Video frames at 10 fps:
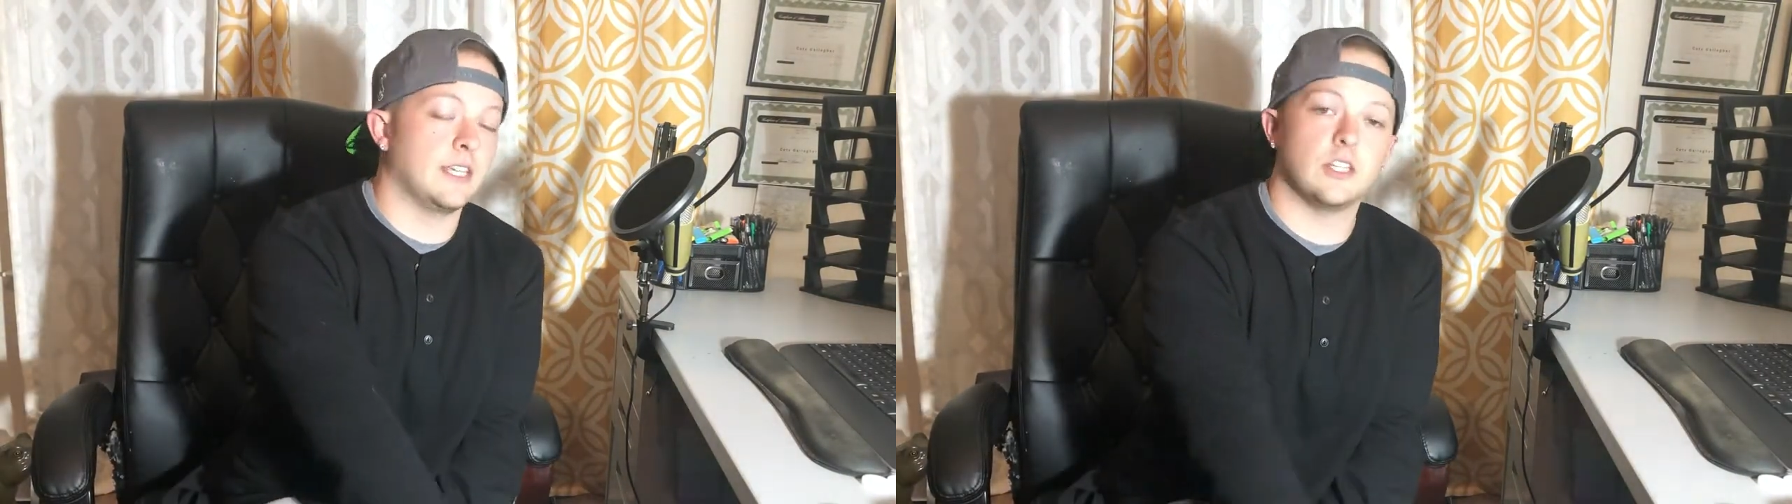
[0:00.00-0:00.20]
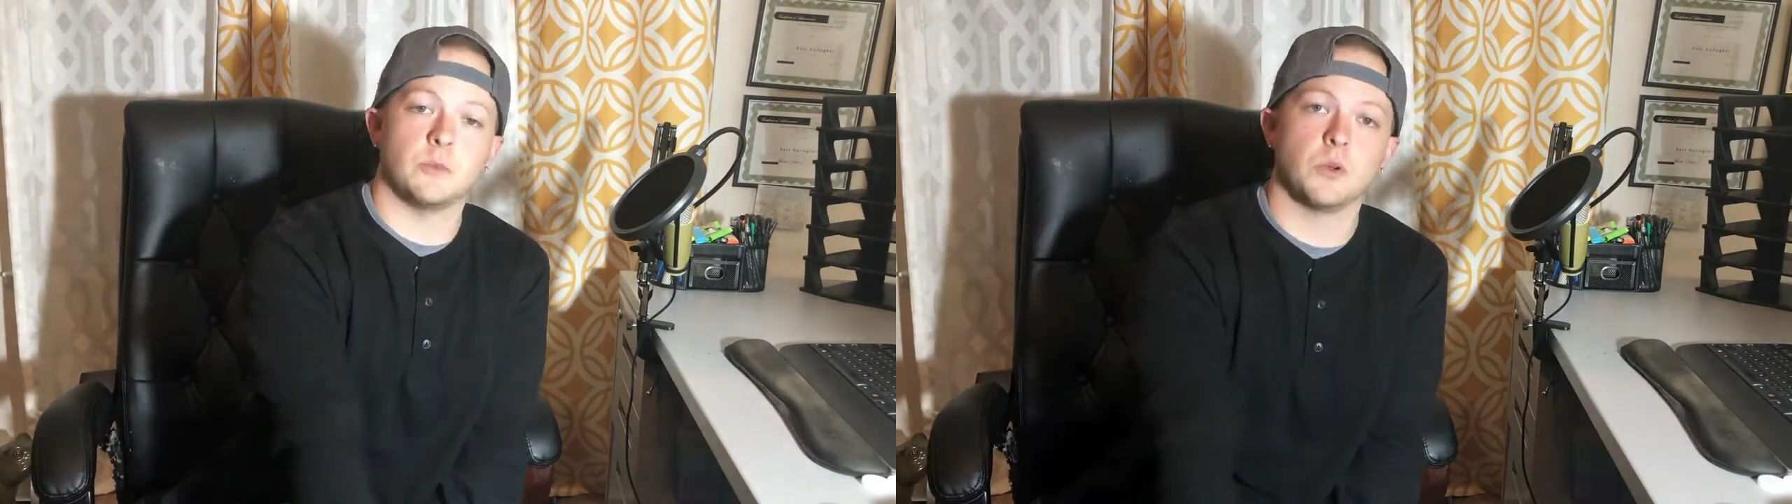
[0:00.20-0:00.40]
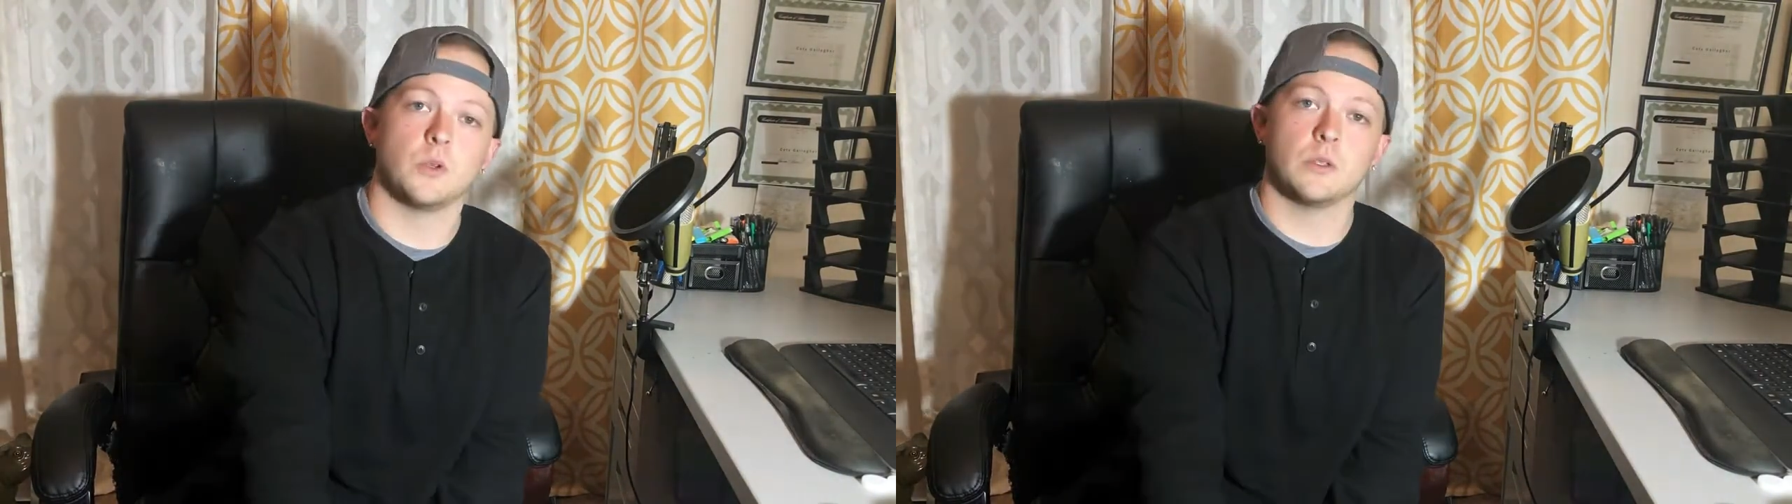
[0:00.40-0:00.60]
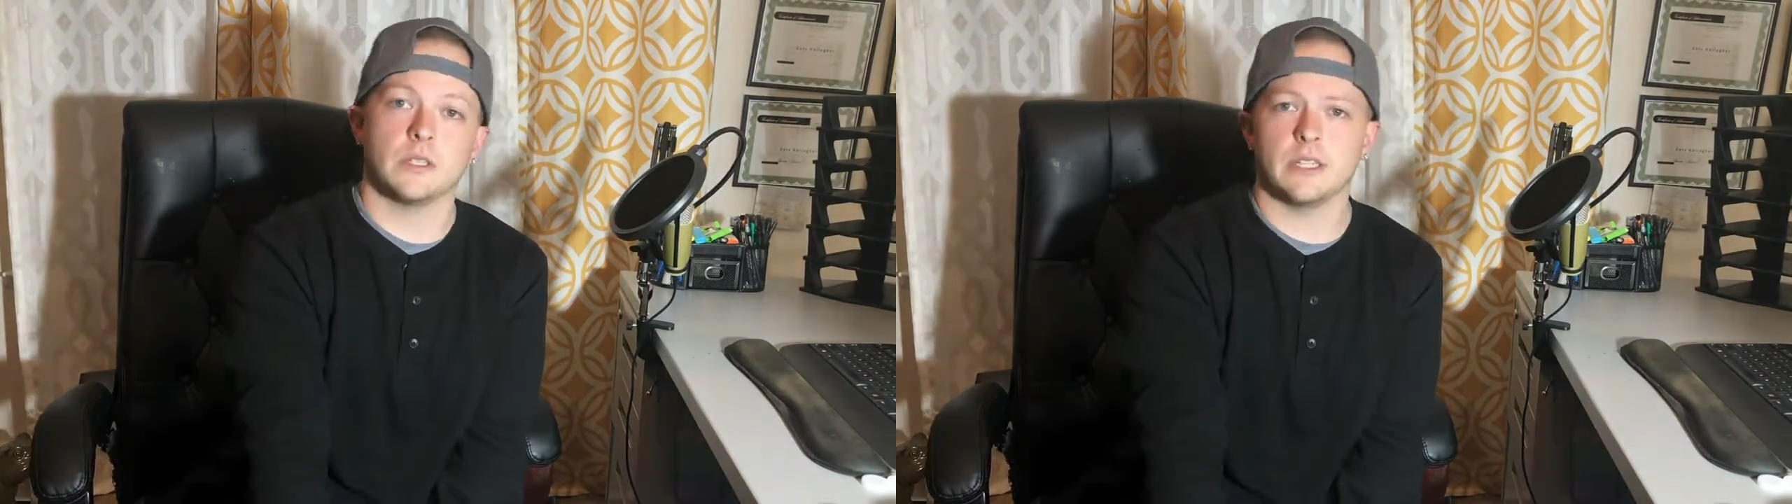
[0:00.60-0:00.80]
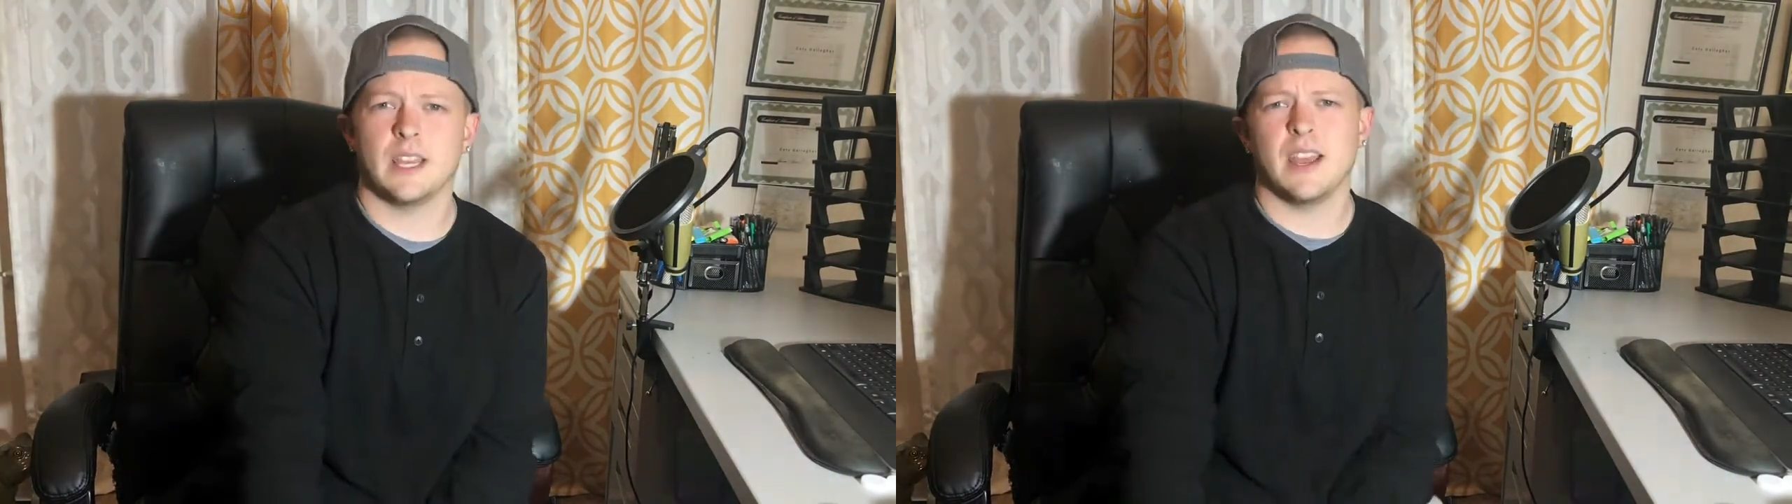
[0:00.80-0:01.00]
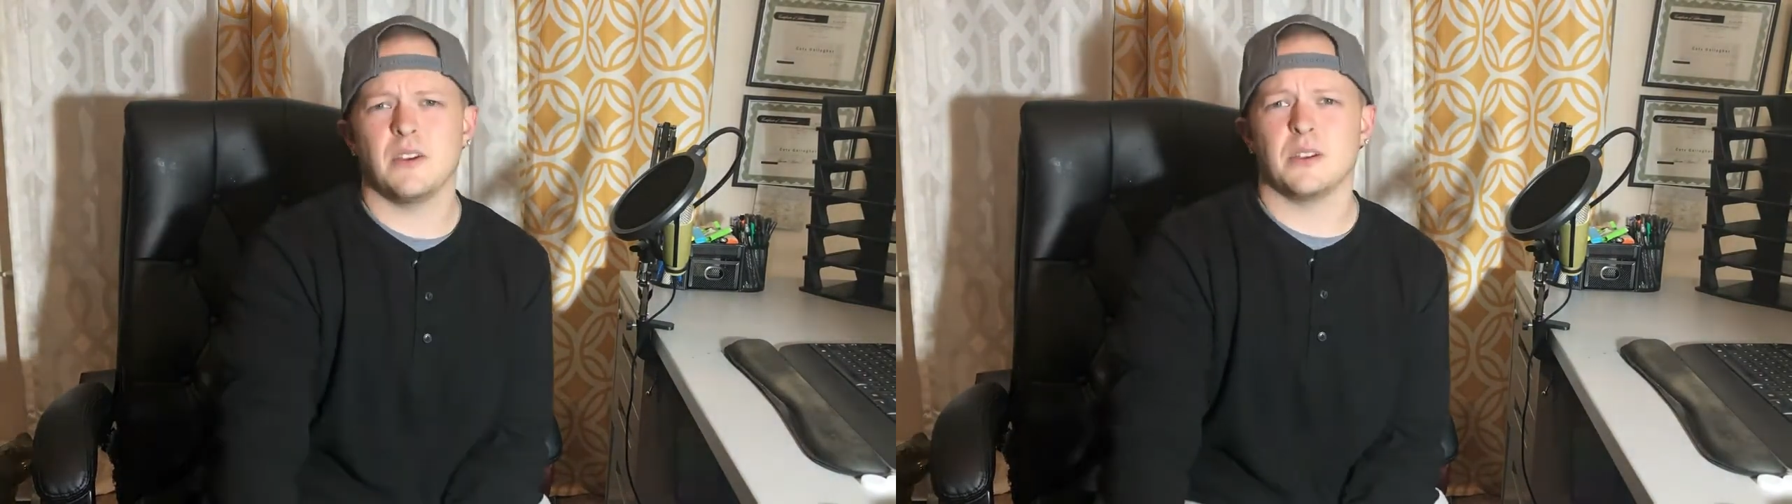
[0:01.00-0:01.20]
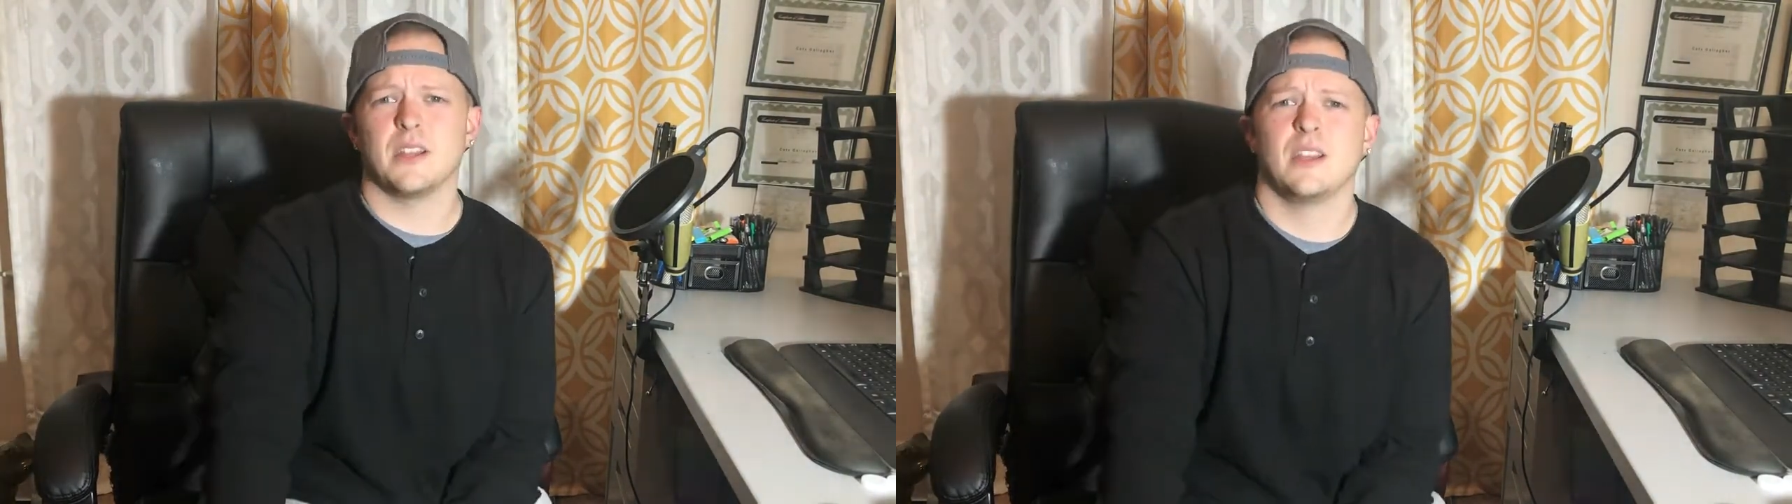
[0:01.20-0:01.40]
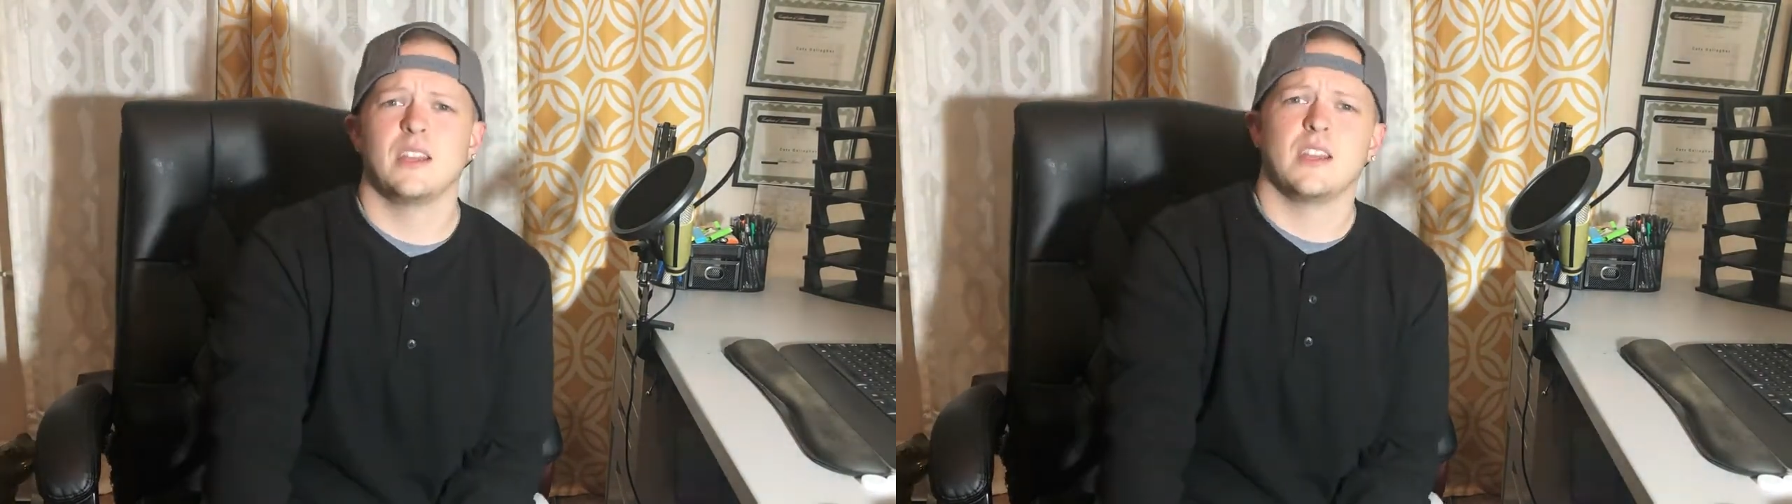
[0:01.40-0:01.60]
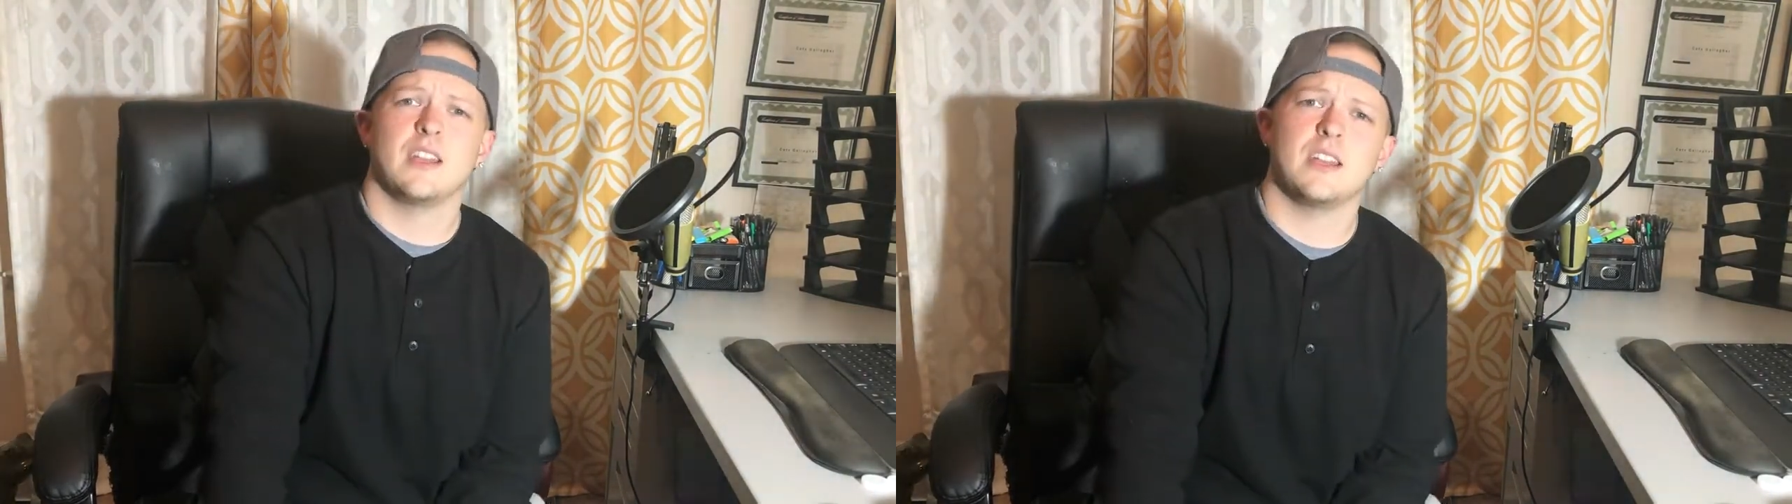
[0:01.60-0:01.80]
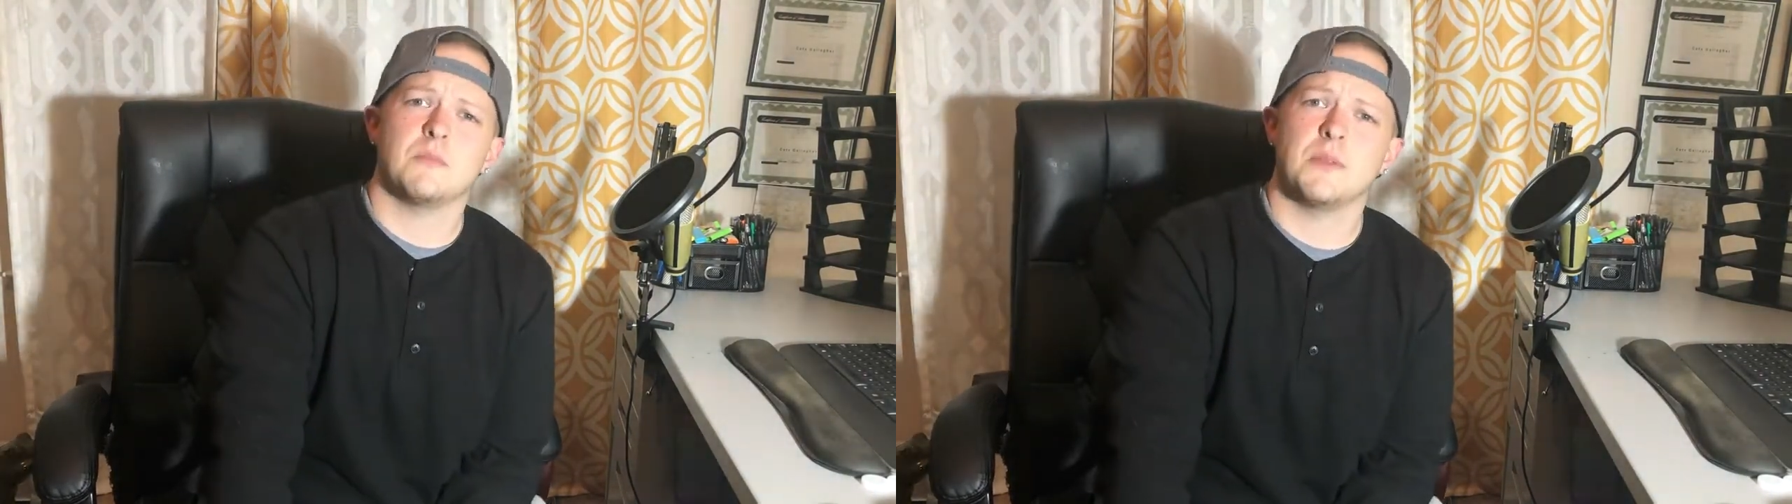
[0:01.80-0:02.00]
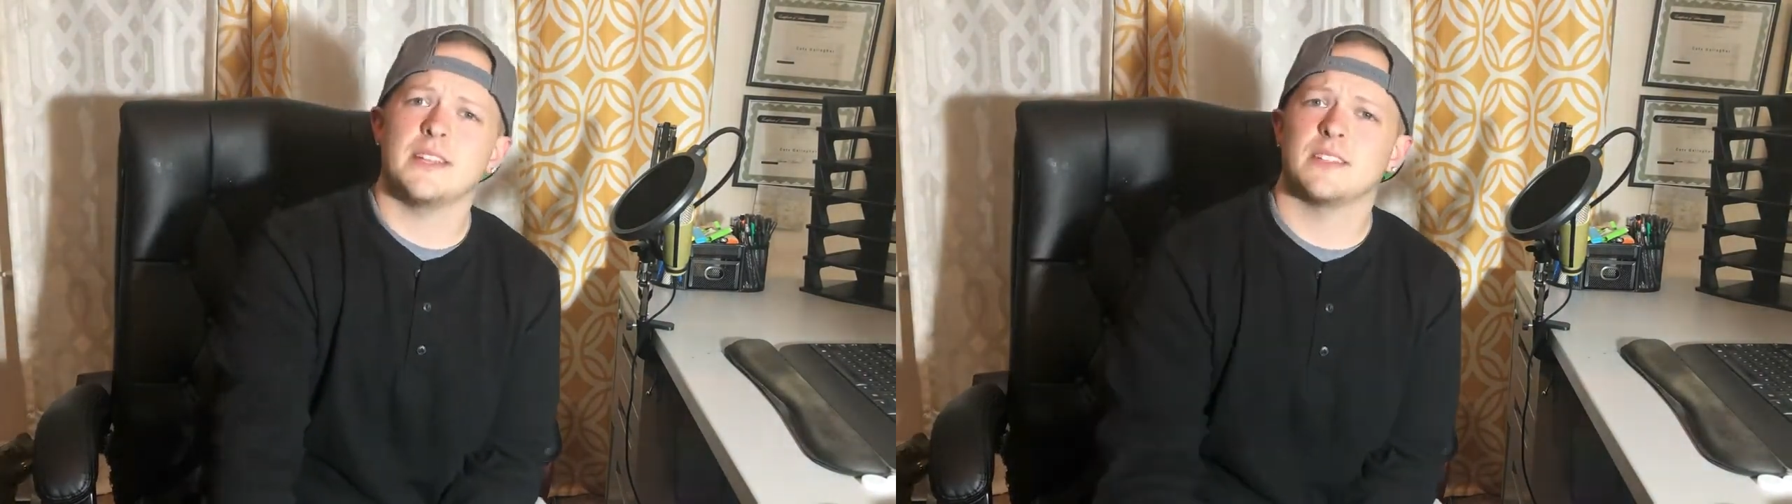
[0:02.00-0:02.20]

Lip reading: teachable account, and